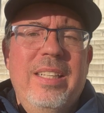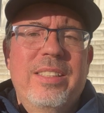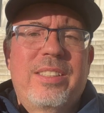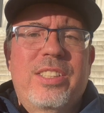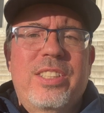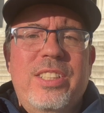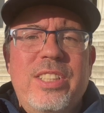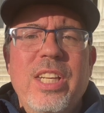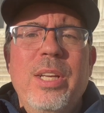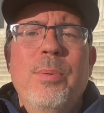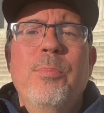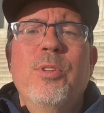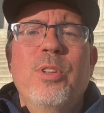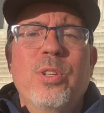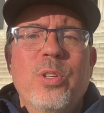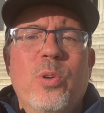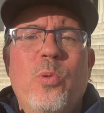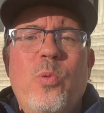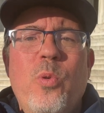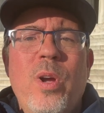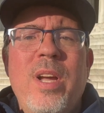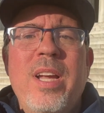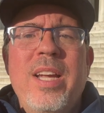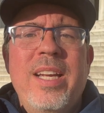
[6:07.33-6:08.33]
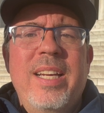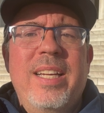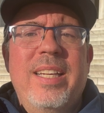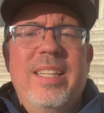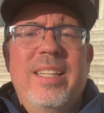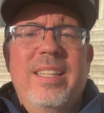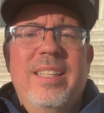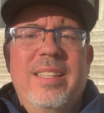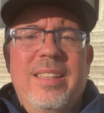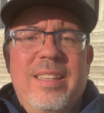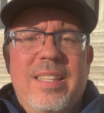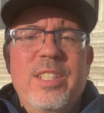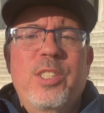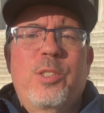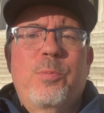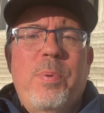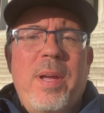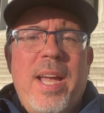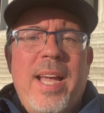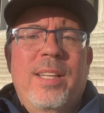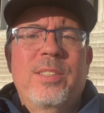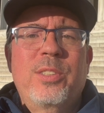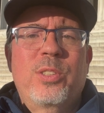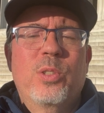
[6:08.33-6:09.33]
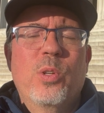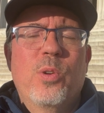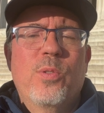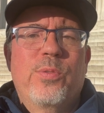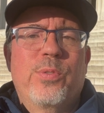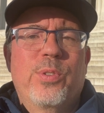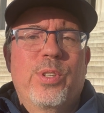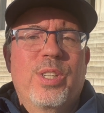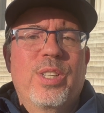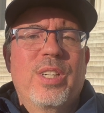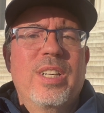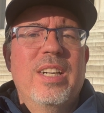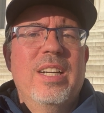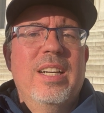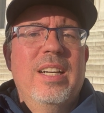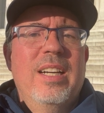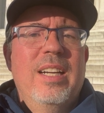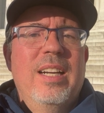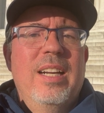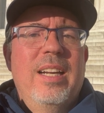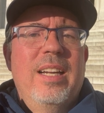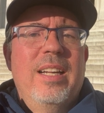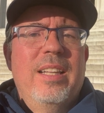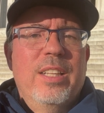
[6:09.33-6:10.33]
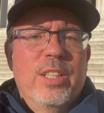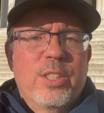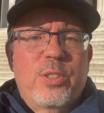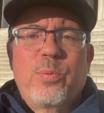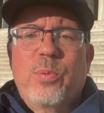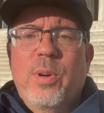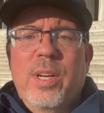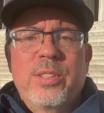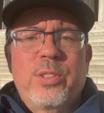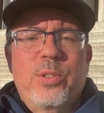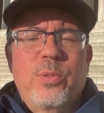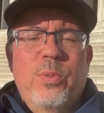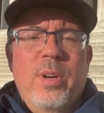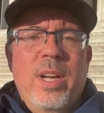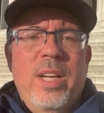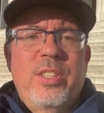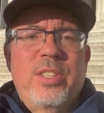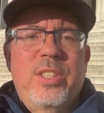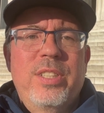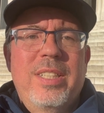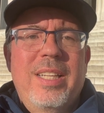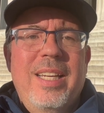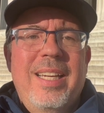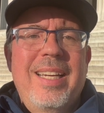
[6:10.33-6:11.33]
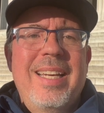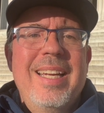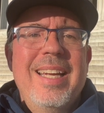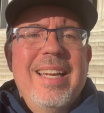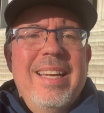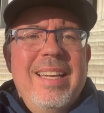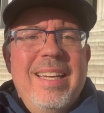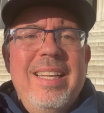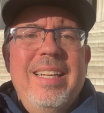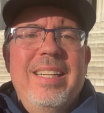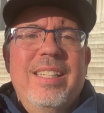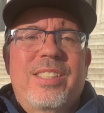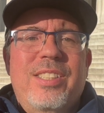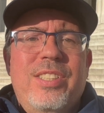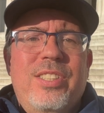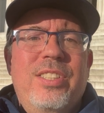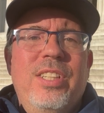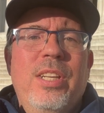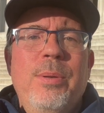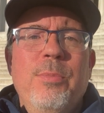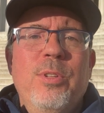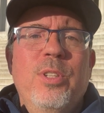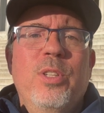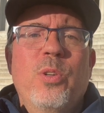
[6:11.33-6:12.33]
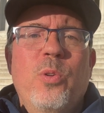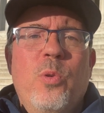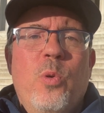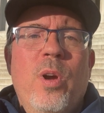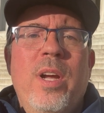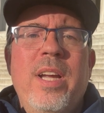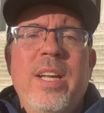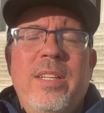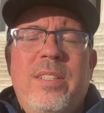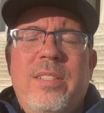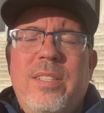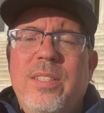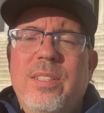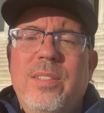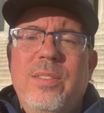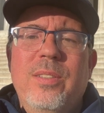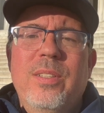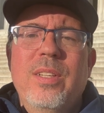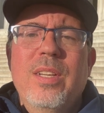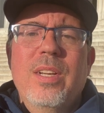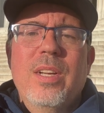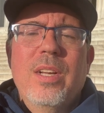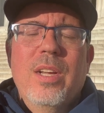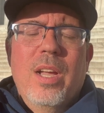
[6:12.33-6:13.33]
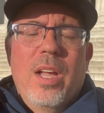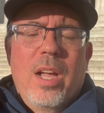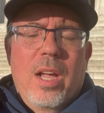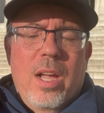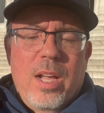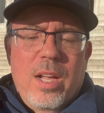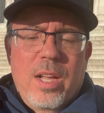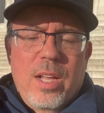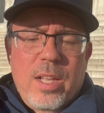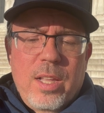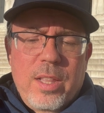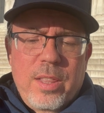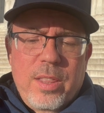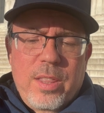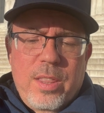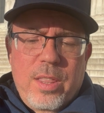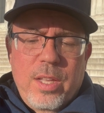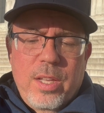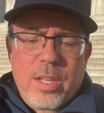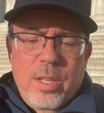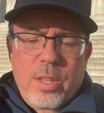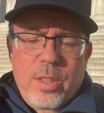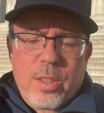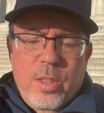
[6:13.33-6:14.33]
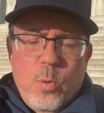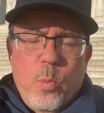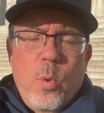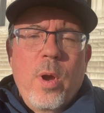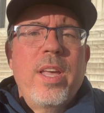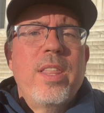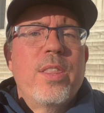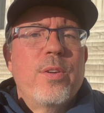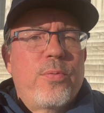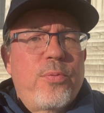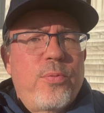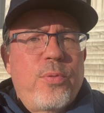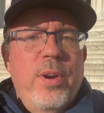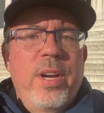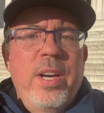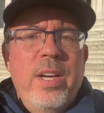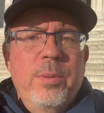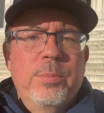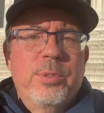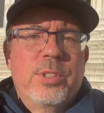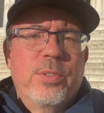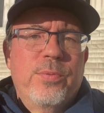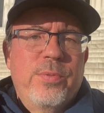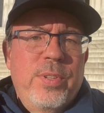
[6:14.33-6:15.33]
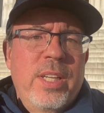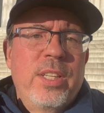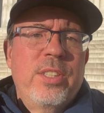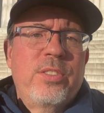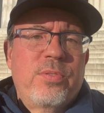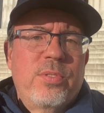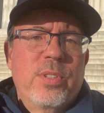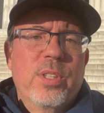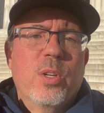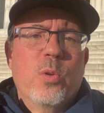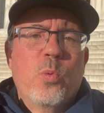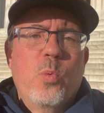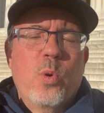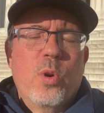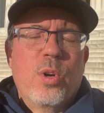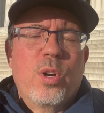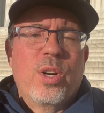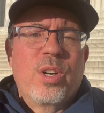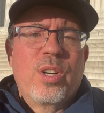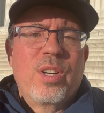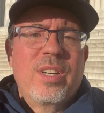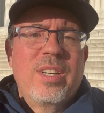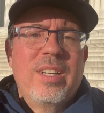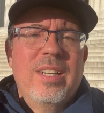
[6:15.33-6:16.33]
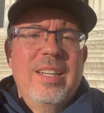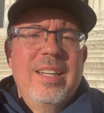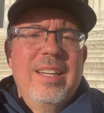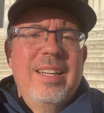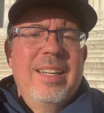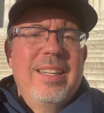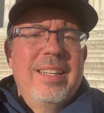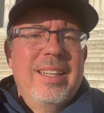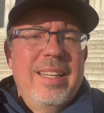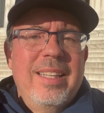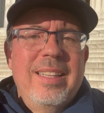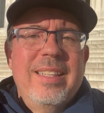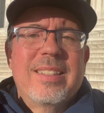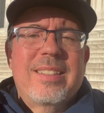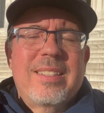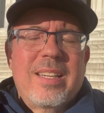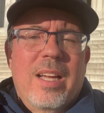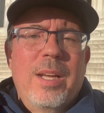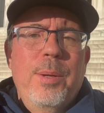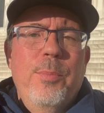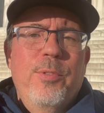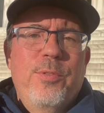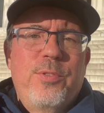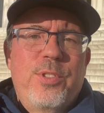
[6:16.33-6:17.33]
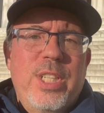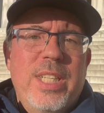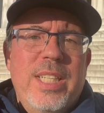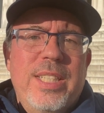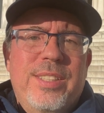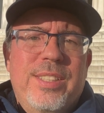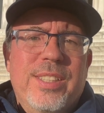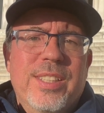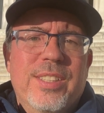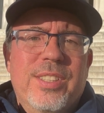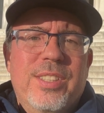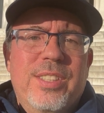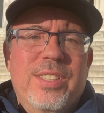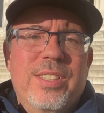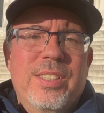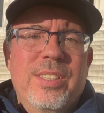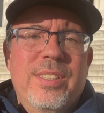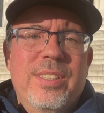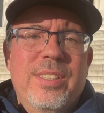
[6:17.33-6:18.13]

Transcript: a similar way, this Passover, this Resurrection Day, in a similar way to the way the freedoms of Israel were in the time of Jesus.